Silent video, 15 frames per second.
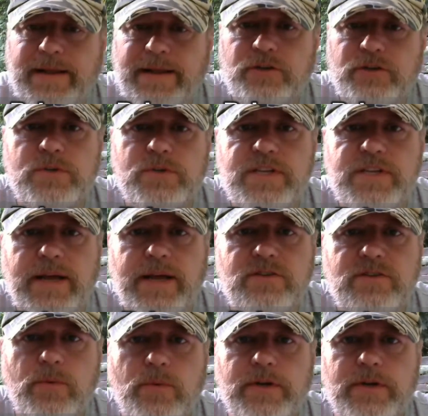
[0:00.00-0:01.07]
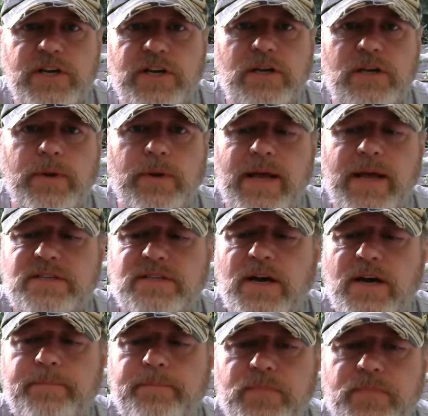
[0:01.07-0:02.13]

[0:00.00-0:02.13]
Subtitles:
down towards the end, so I want to check in one last time.